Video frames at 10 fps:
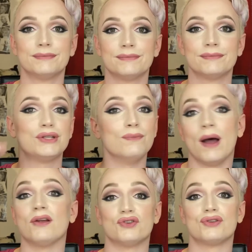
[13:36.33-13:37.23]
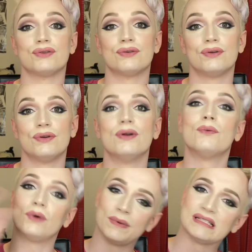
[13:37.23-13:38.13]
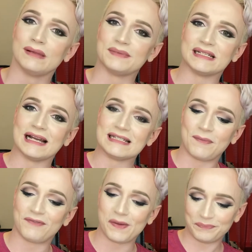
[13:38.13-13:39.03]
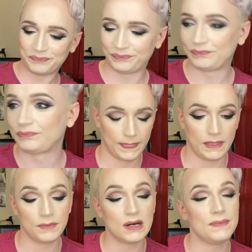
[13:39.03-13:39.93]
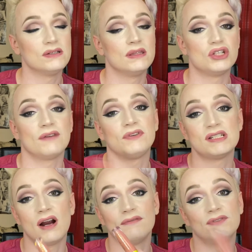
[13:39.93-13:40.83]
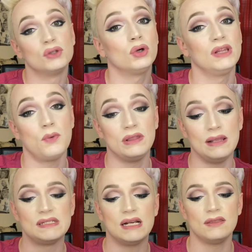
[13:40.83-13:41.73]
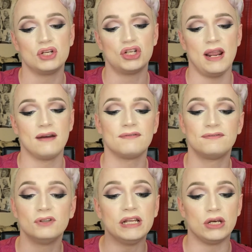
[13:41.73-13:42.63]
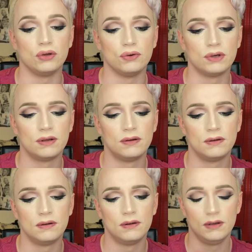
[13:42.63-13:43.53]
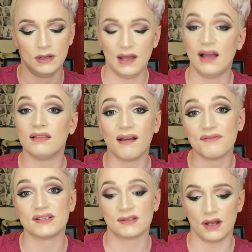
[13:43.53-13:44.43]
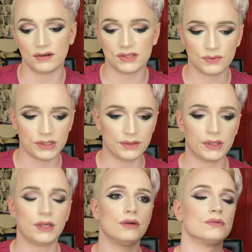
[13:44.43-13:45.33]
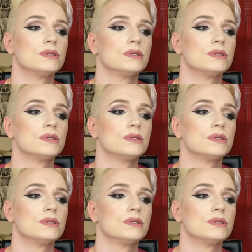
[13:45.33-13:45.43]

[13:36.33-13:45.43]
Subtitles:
Too much. We're going to put some lipstick on top of it. I'm going to be using the Jeffree Star Velour Liquid Lipstick in the shade Fully Nude. Love this color. It's really, really cute.